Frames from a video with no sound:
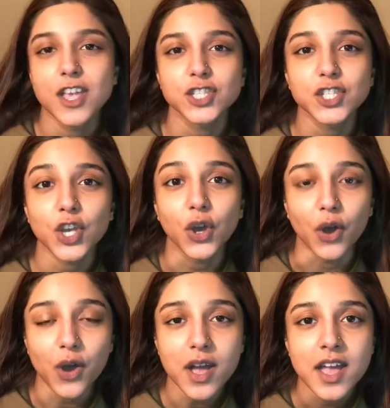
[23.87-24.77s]

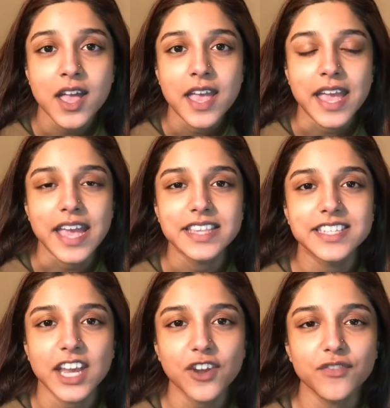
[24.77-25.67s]
So, hey,
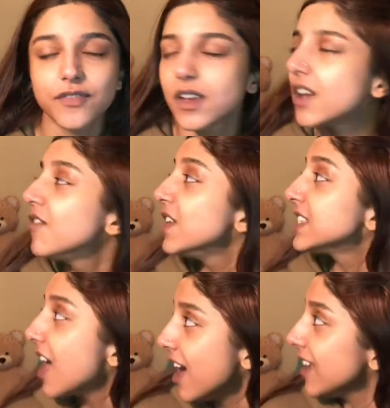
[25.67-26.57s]
instead right. of
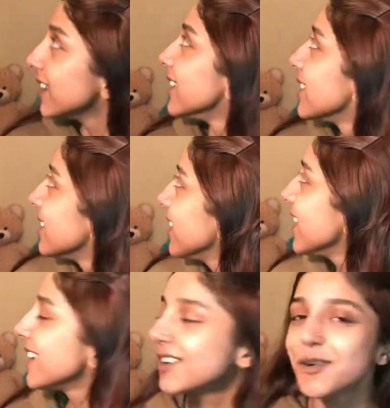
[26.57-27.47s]
Fizan,
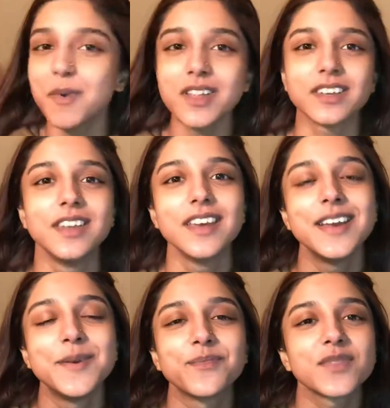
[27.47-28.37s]
like, come on.
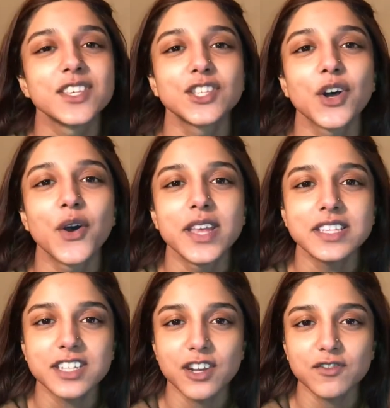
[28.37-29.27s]
So
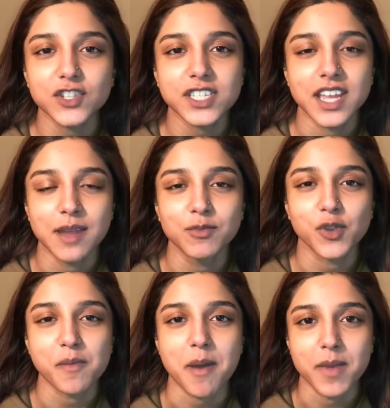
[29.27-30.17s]
instead of just him
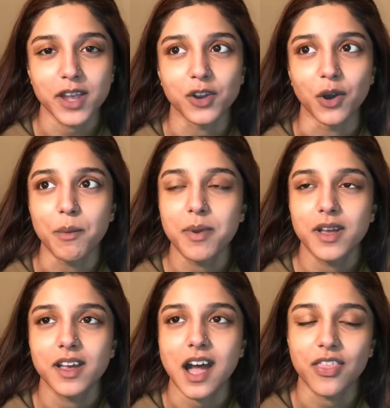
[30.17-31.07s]
doing my makeup,
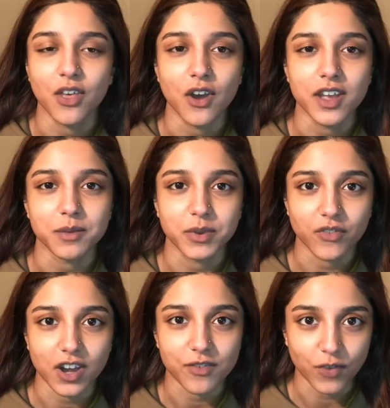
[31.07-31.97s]
I thought it'd be
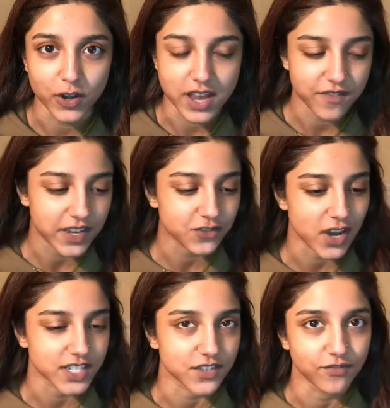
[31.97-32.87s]
really fun if he
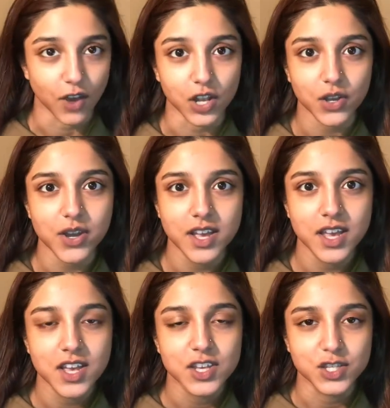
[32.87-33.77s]
tries to follow
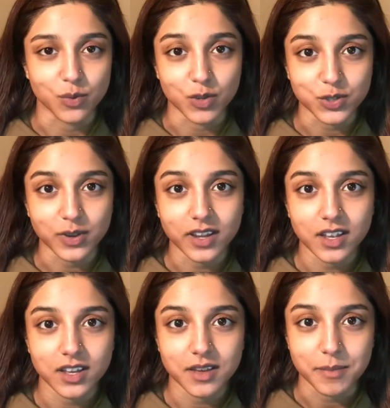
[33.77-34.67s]
someone doing
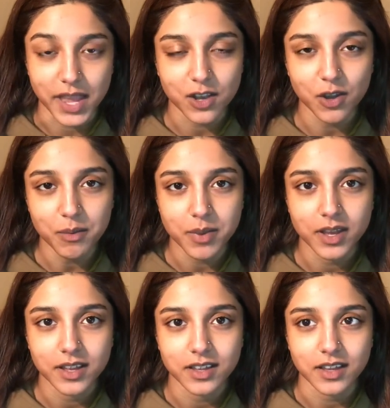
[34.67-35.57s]
makeup,
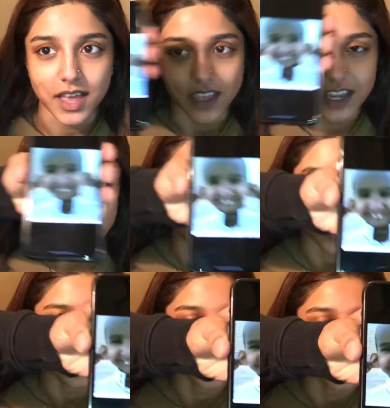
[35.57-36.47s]
and then he tries